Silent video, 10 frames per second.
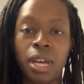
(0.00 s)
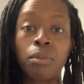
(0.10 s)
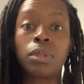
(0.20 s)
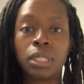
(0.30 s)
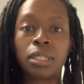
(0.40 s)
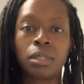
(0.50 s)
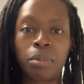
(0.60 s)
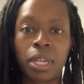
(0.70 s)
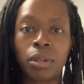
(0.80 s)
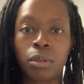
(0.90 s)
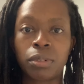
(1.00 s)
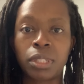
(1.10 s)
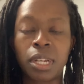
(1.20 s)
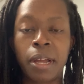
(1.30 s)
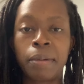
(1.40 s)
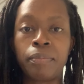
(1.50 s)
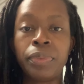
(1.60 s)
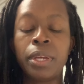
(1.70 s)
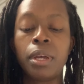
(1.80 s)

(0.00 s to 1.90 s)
that will dissipate over time.